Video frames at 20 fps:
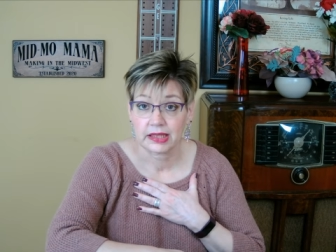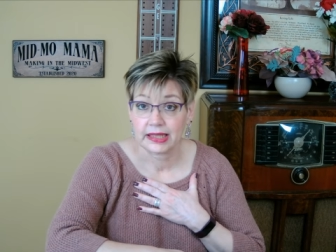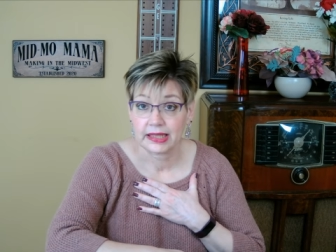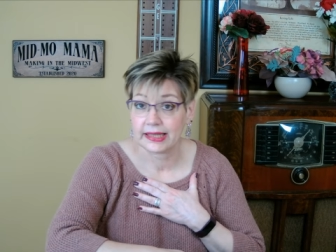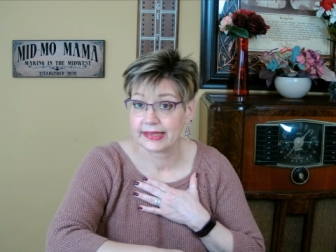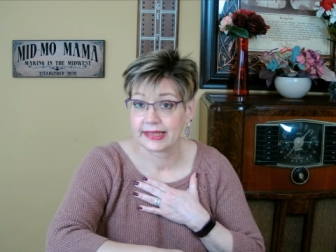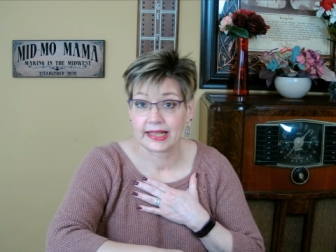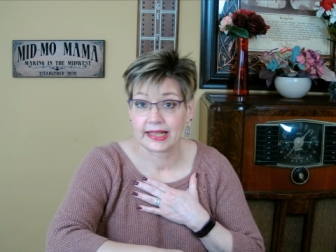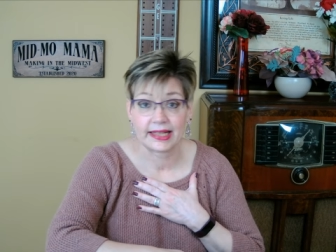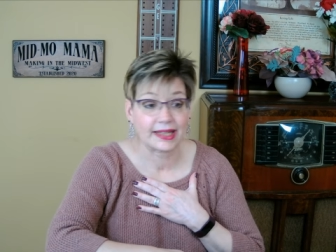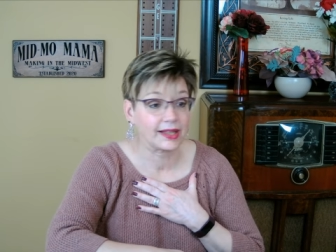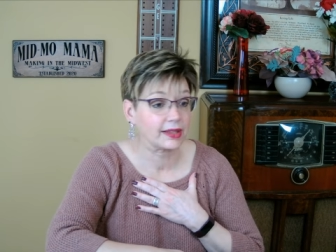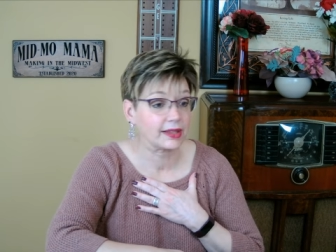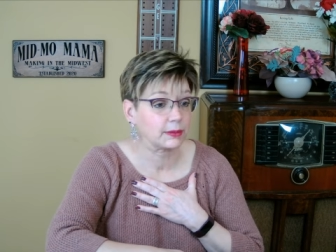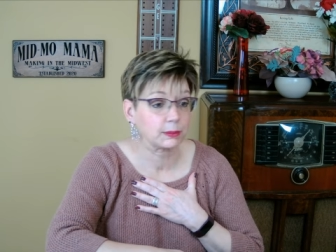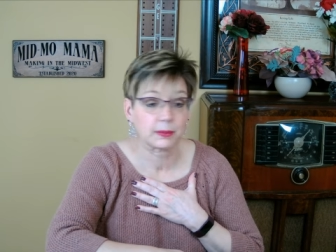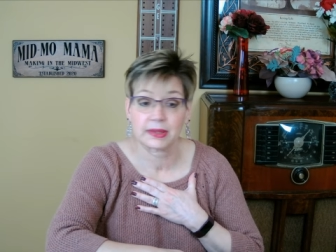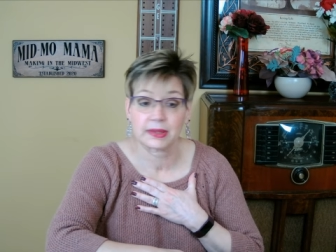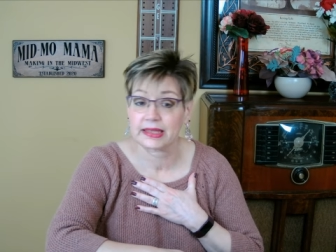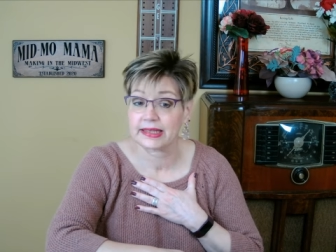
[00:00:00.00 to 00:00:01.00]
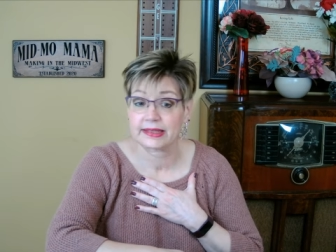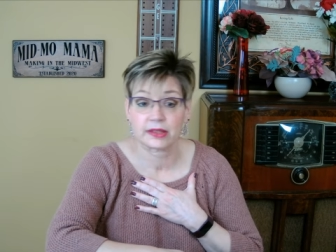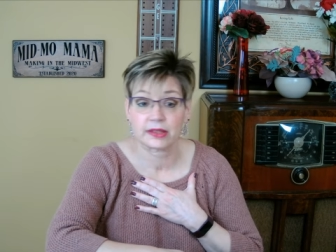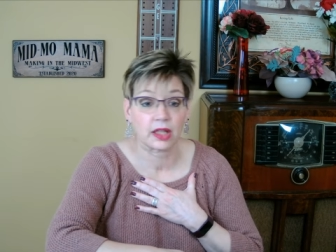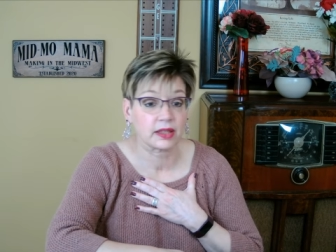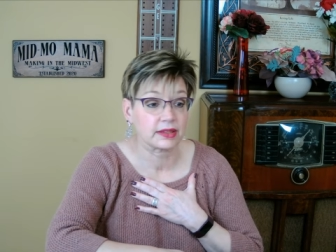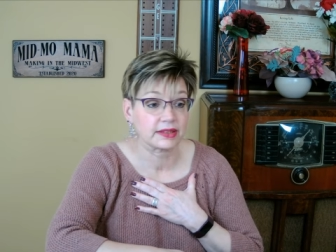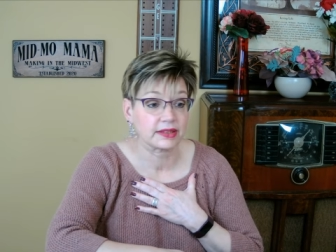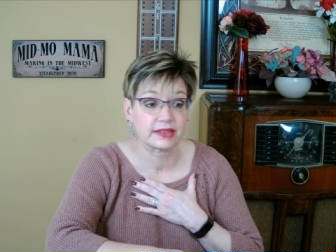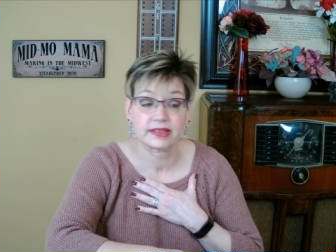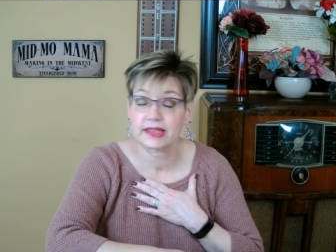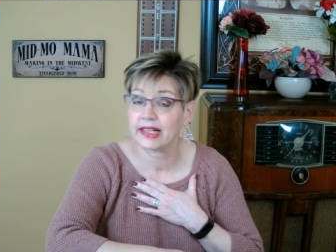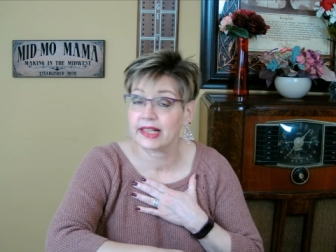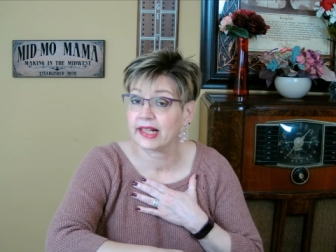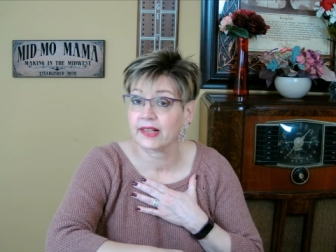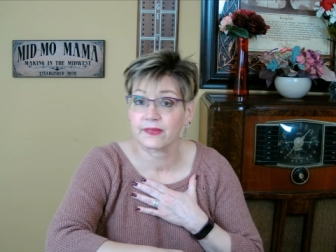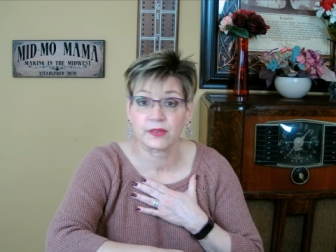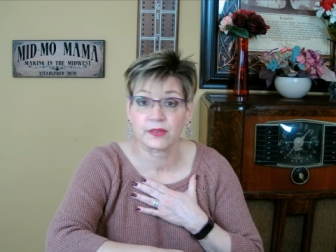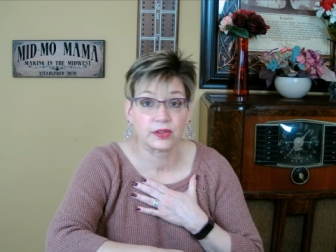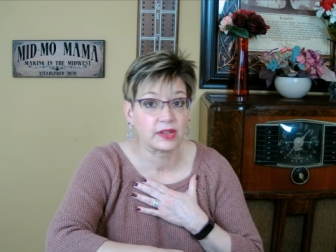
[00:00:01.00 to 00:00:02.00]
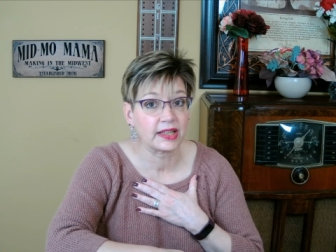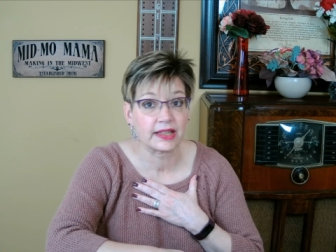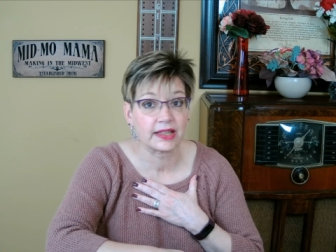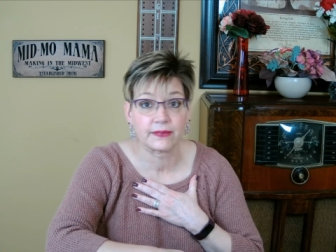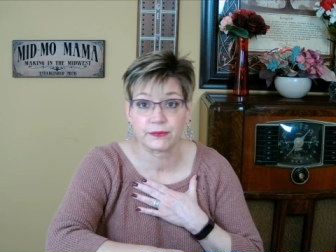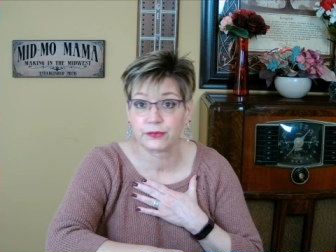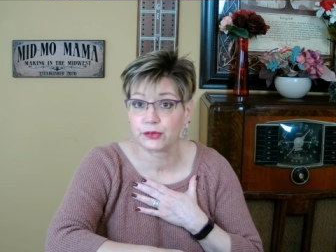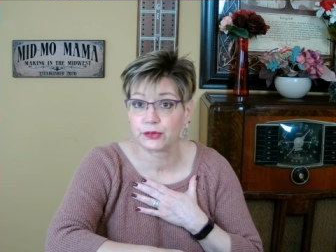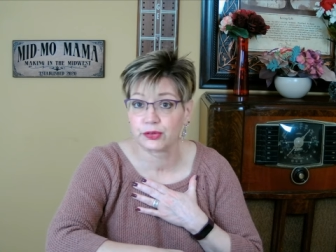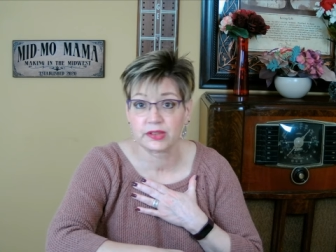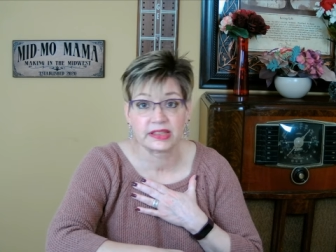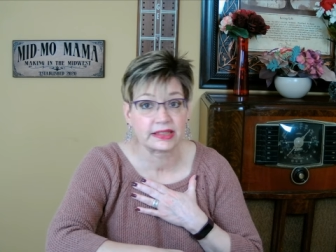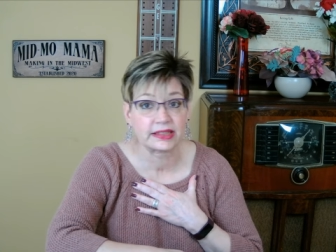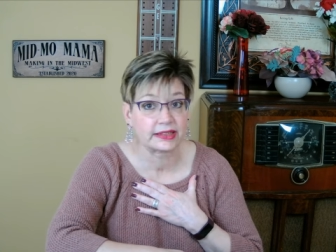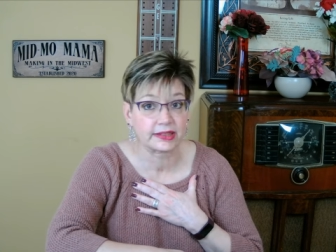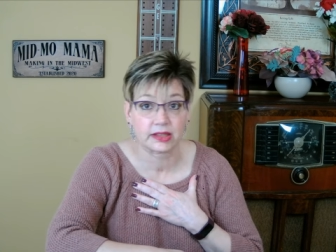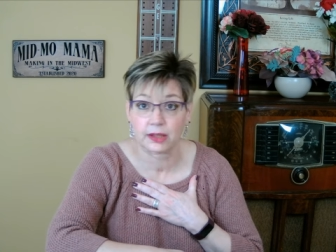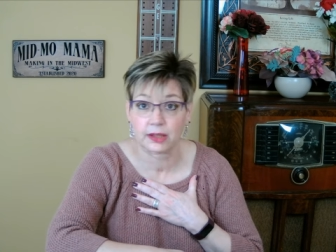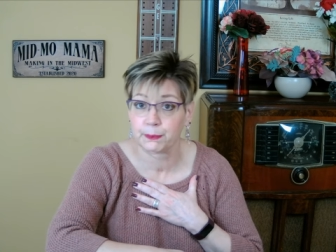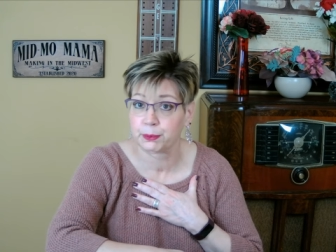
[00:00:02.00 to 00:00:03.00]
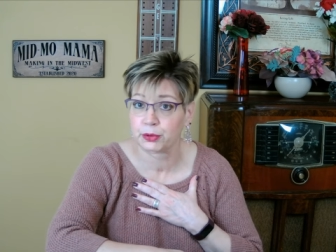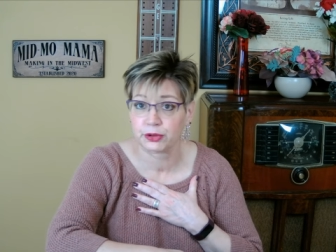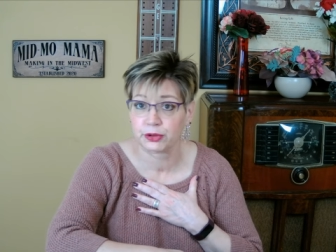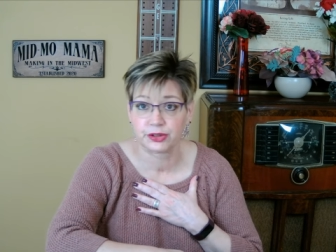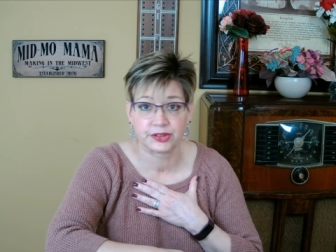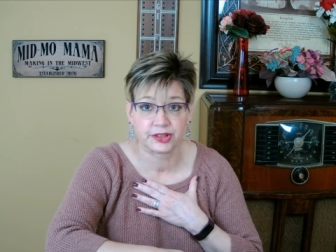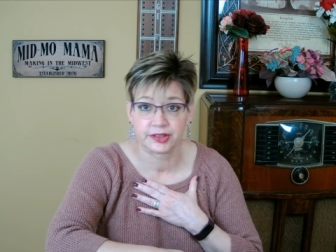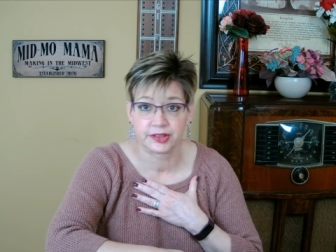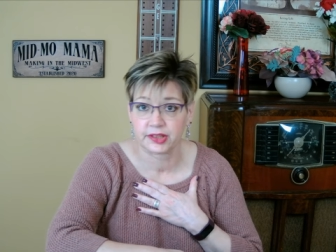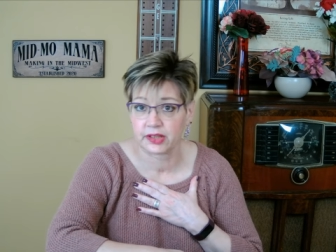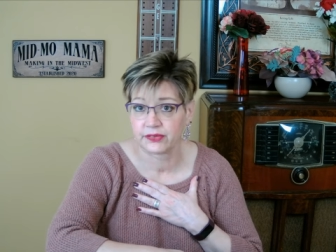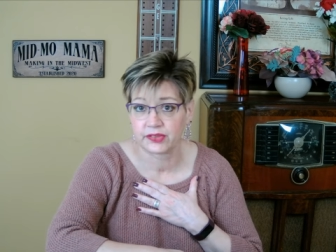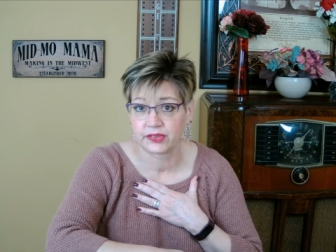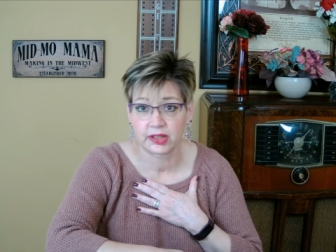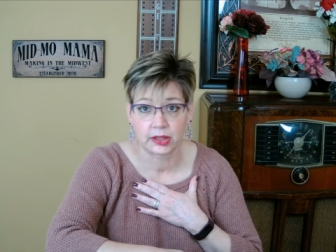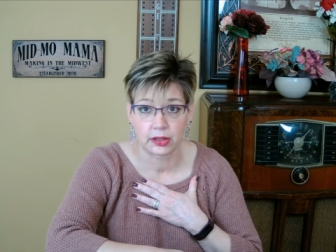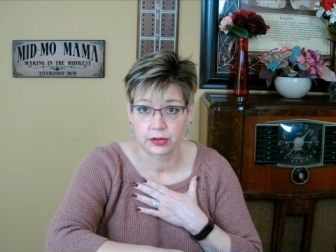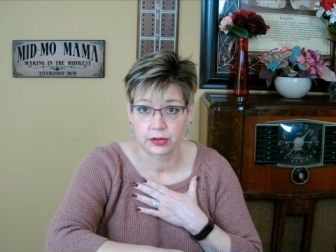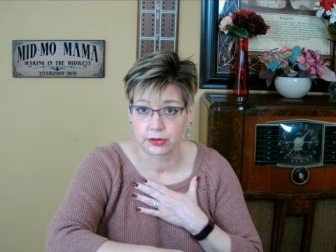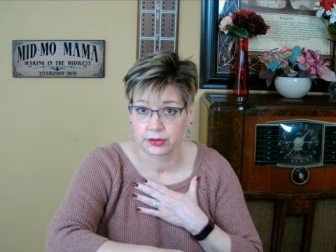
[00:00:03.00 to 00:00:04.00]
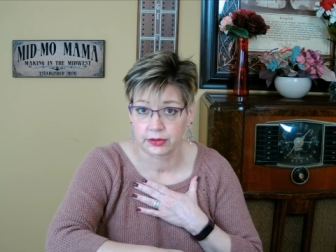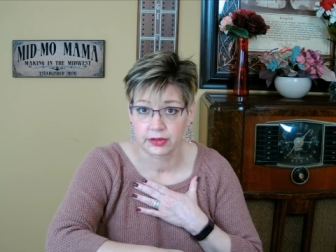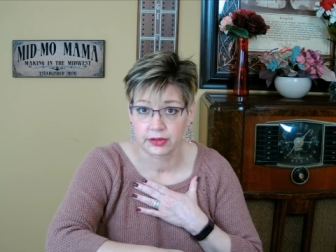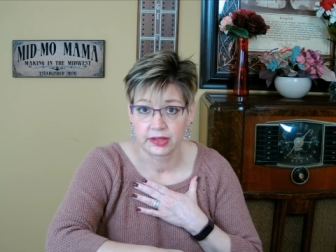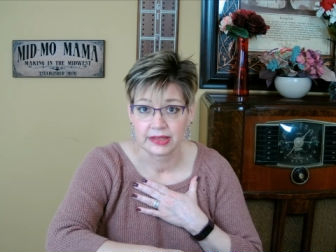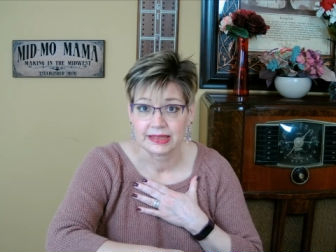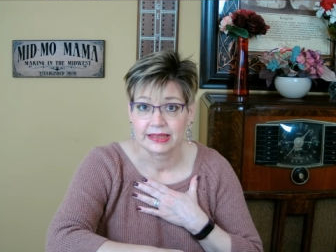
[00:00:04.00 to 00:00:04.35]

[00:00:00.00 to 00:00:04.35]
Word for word: and I have, may not ever have treated a person of color